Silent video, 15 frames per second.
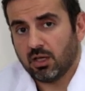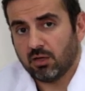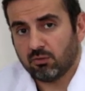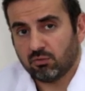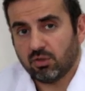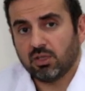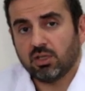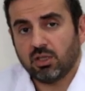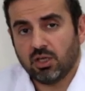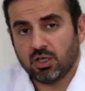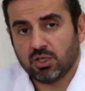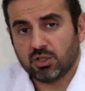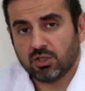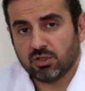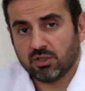
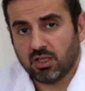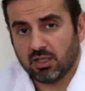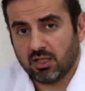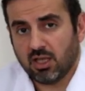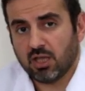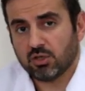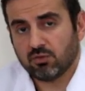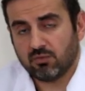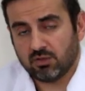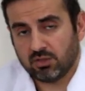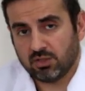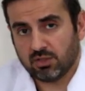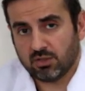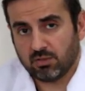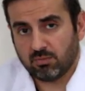radiation and
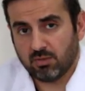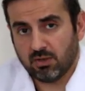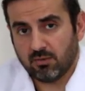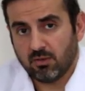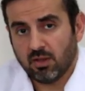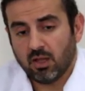adjuvant therapy.